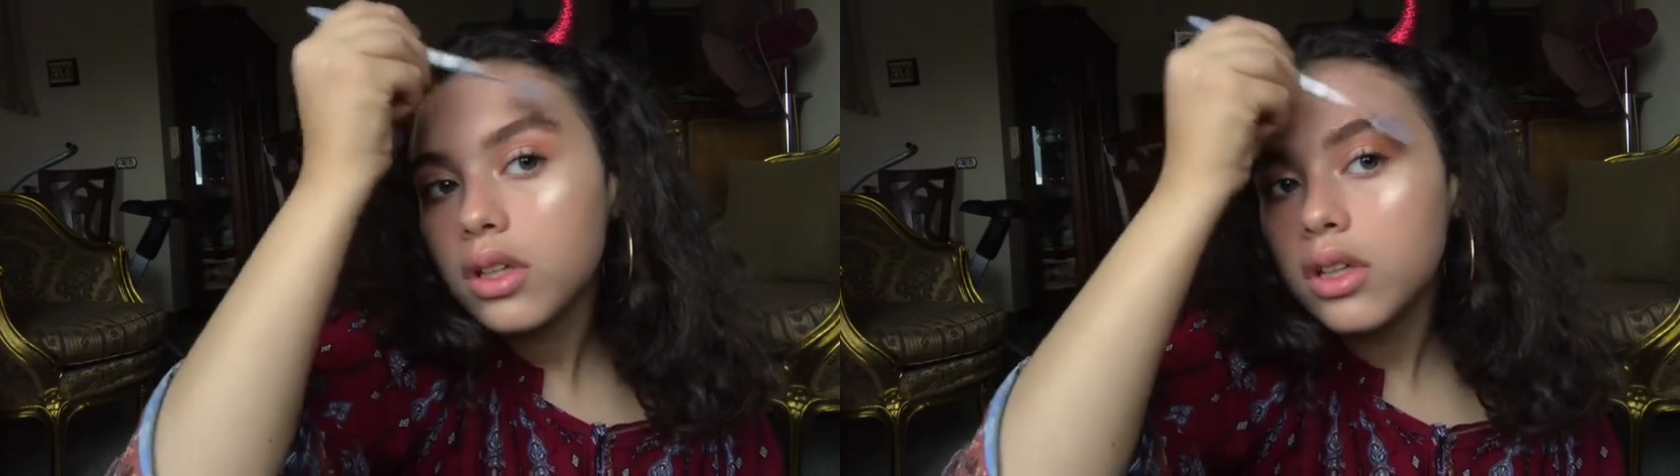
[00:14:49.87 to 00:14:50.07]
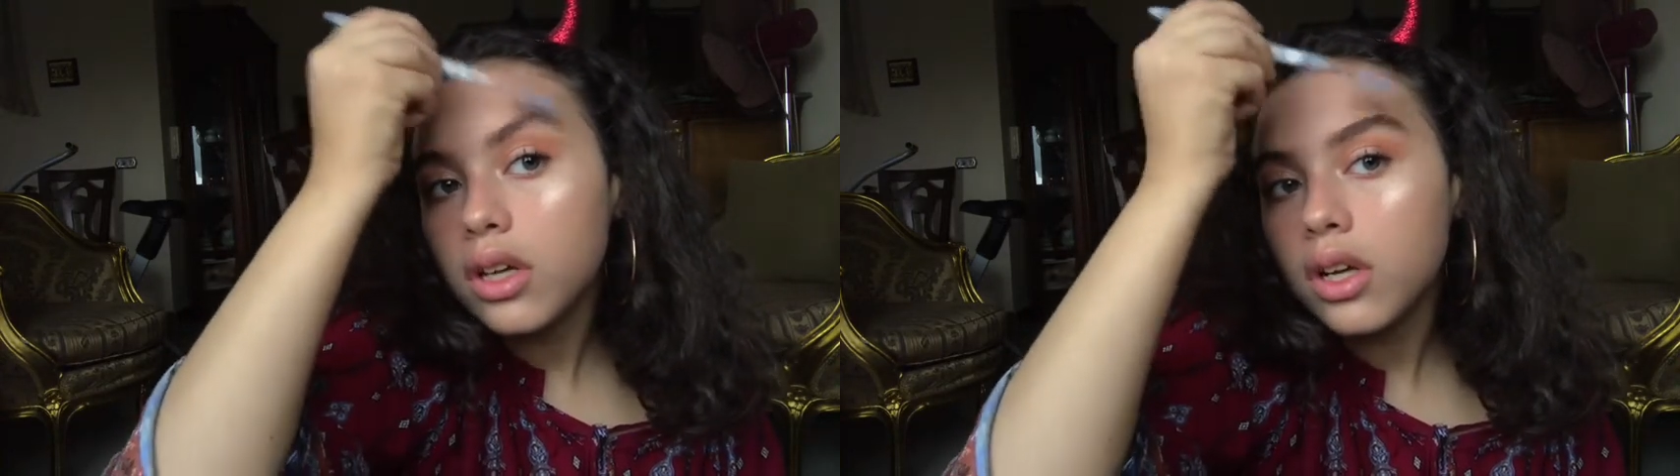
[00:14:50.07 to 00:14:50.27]

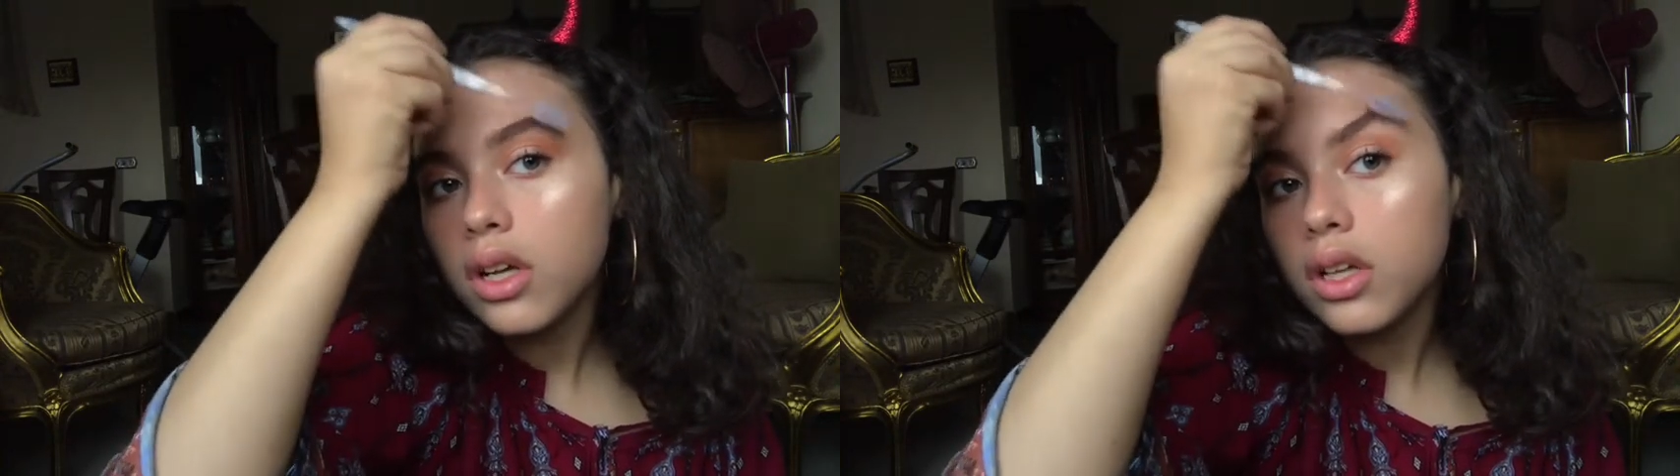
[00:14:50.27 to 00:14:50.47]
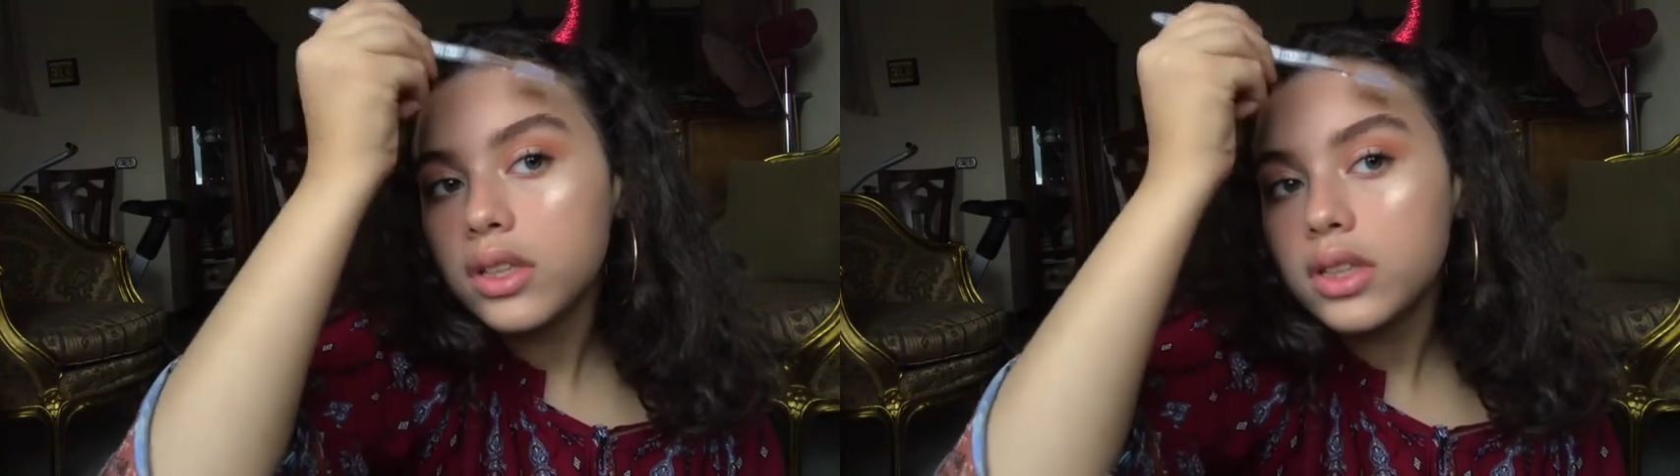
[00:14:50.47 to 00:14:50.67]

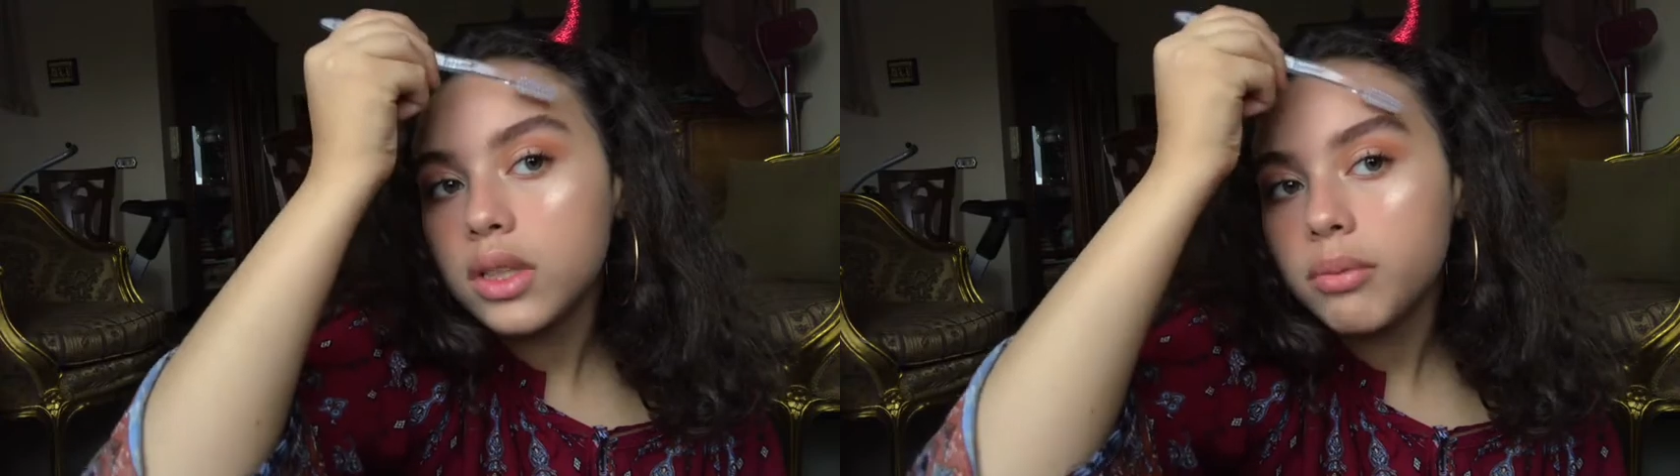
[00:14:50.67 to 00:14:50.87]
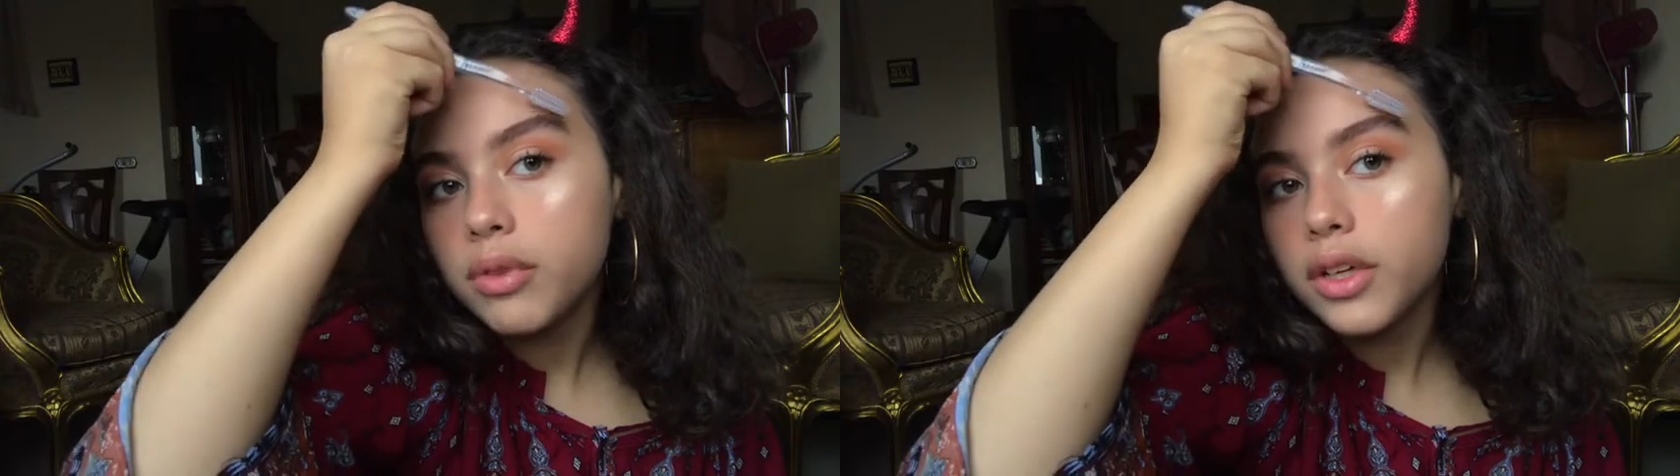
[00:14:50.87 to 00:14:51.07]
Y'all, a
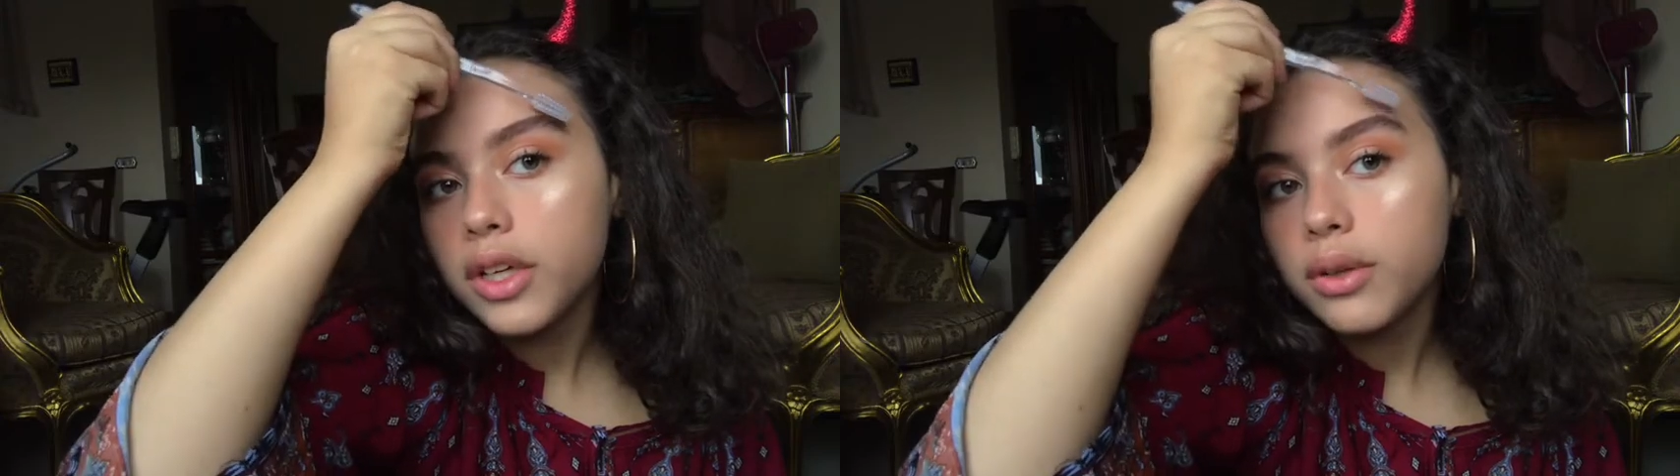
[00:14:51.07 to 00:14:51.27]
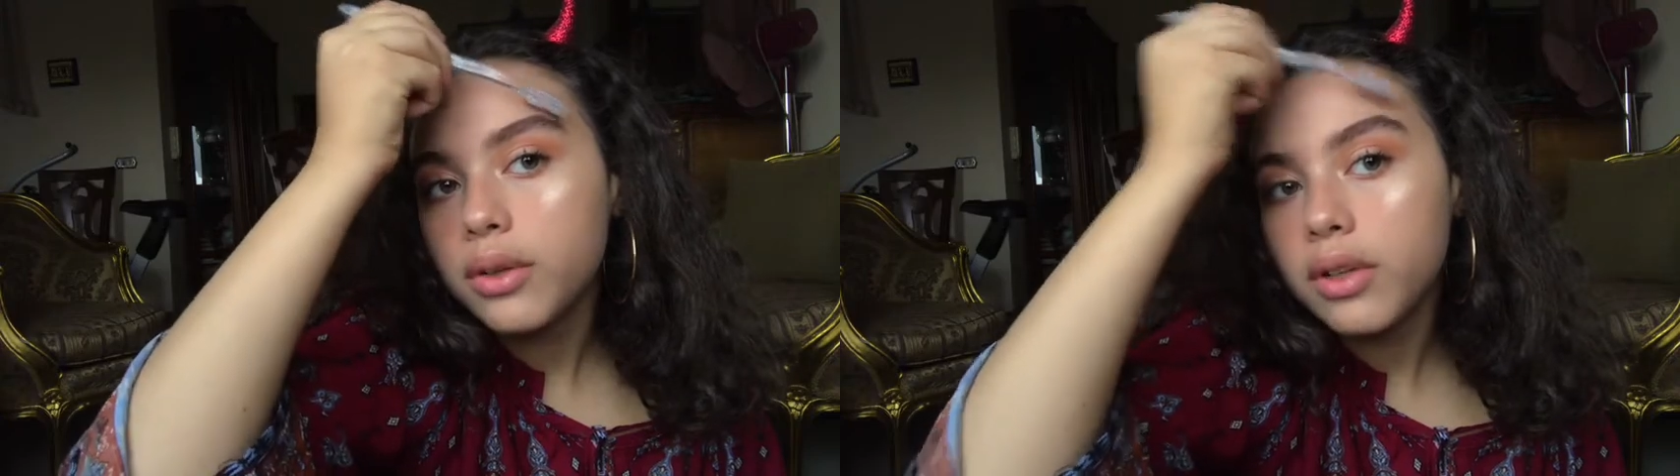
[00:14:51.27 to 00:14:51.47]
tip for
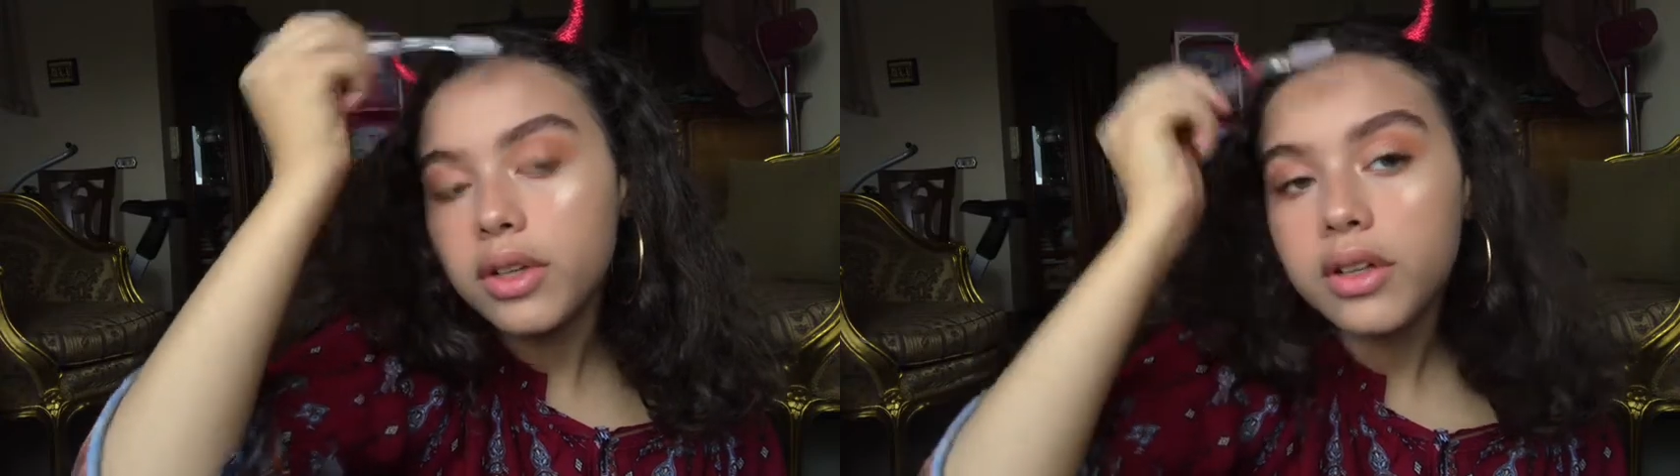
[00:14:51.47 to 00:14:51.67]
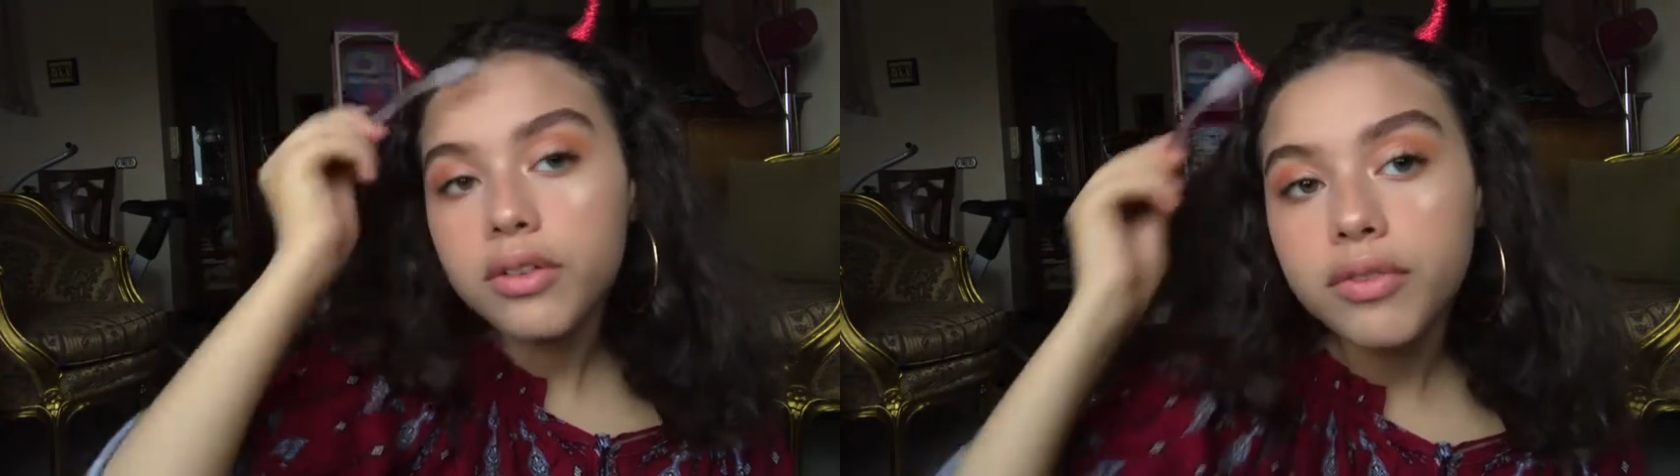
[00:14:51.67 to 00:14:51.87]
you
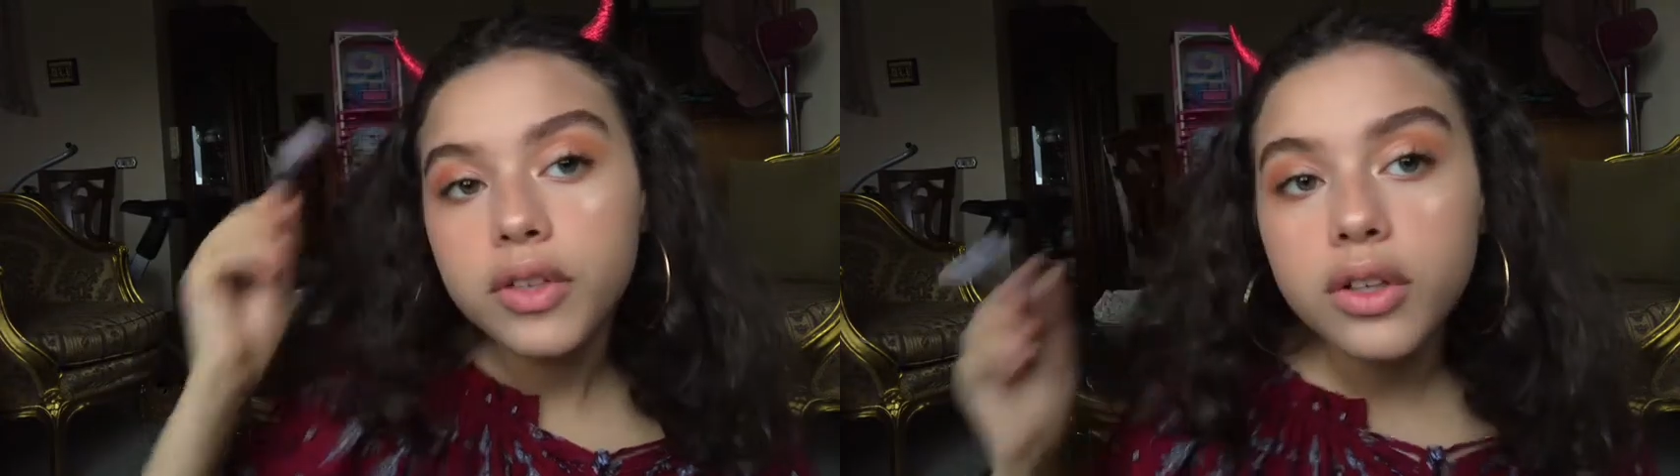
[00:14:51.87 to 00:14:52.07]
if